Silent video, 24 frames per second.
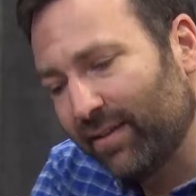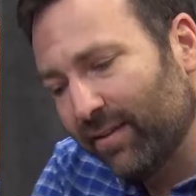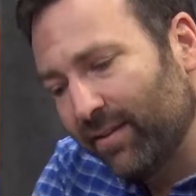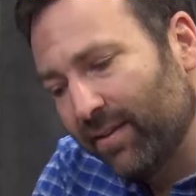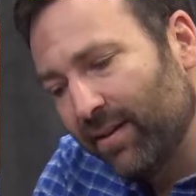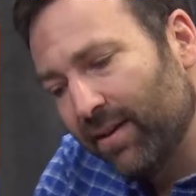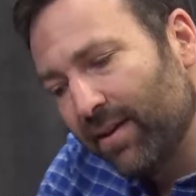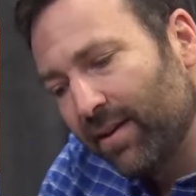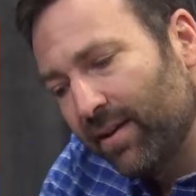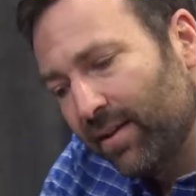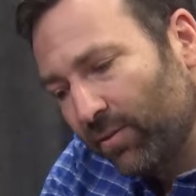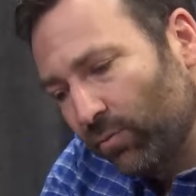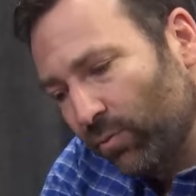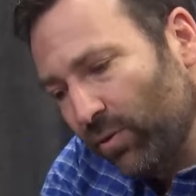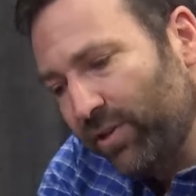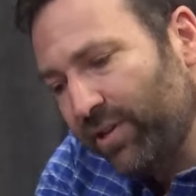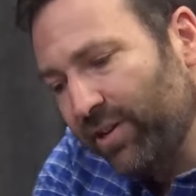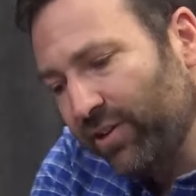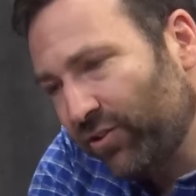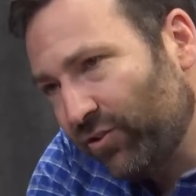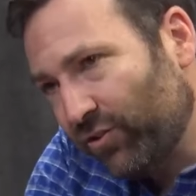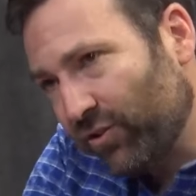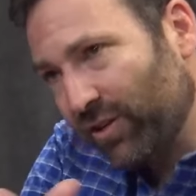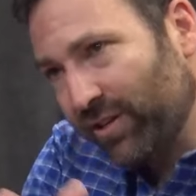the
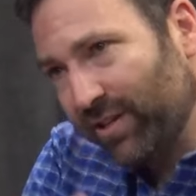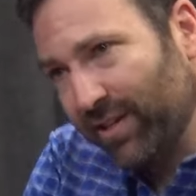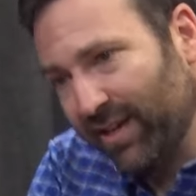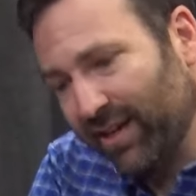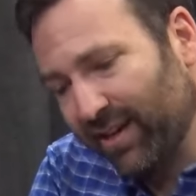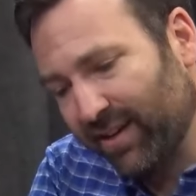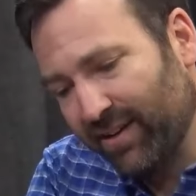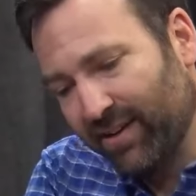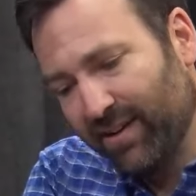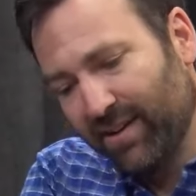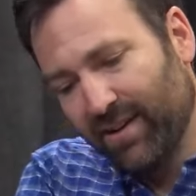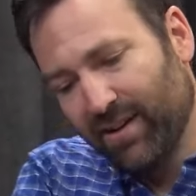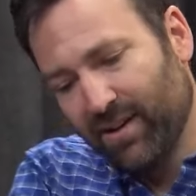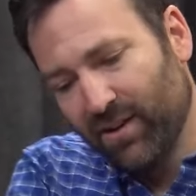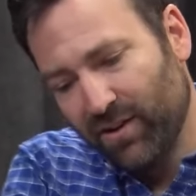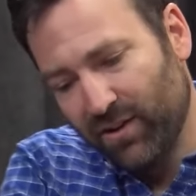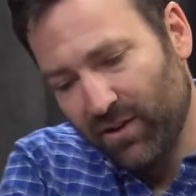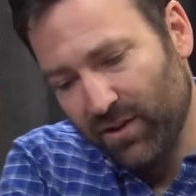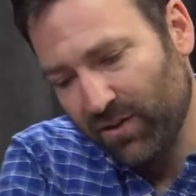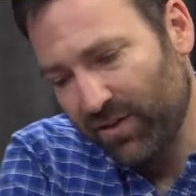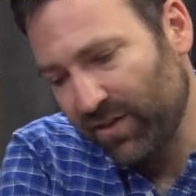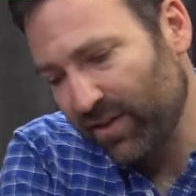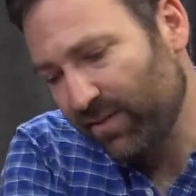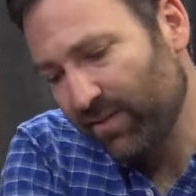redistricting,
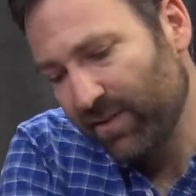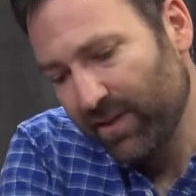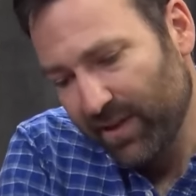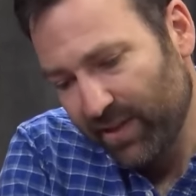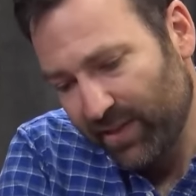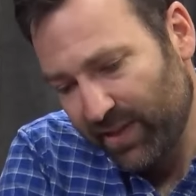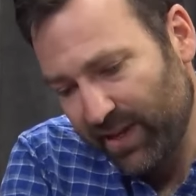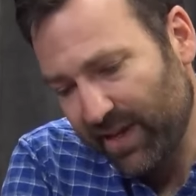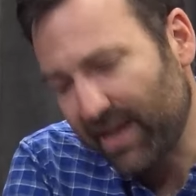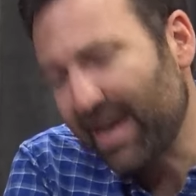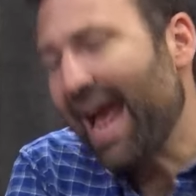you know the the,